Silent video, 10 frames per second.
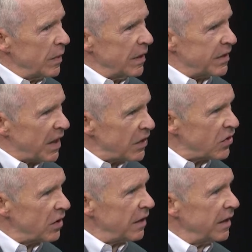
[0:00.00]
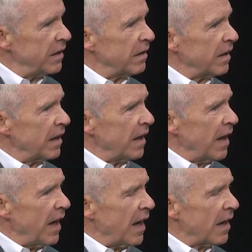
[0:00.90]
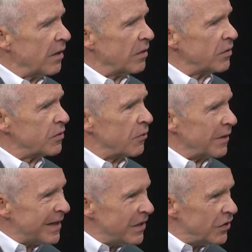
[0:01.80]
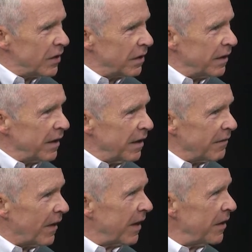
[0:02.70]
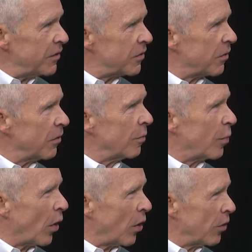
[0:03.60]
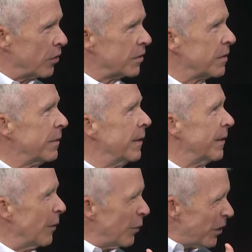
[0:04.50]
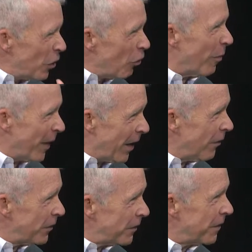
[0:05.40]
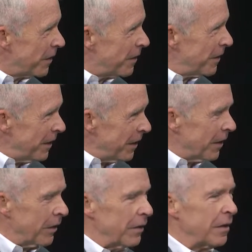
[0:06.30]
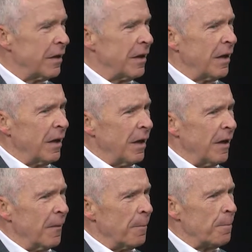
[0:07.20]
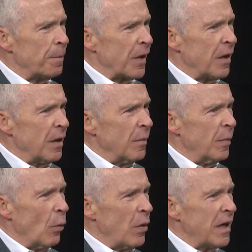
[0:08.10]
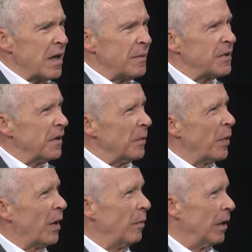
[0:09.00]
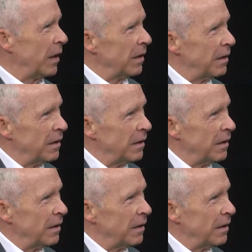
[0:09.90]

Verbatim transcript: intentionally and strategically inviting certain partners that we mm-hmm. know about mm-hmm. in. Um, but when it comes to the public,